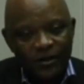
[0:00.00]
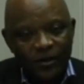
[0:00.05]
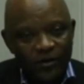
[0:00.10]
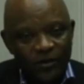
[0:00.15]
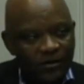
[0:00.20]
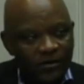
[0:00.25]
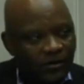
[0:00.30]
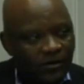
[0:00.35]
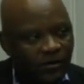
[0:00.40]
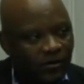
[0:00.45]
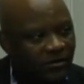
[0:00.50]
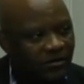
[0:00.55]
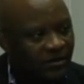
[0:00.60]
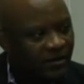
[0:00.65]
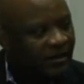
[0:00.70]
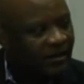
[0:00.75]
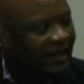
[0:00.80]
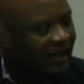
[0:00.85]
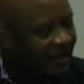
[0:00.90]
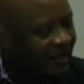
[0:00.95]
on those
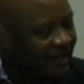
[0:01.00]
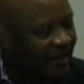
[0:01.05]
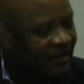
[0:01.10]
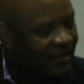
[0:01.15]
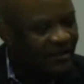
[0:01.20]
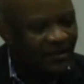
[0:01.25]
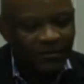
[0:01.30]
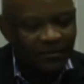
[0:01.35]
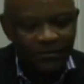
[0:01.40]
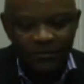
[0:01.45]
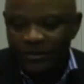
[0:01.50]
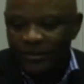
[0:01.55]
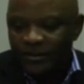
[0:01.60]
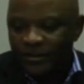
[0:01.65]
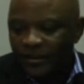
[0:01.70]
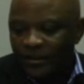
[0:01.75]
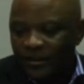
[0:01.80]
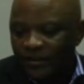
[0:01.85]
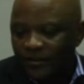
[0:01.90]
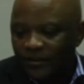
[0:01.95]
guidelines, which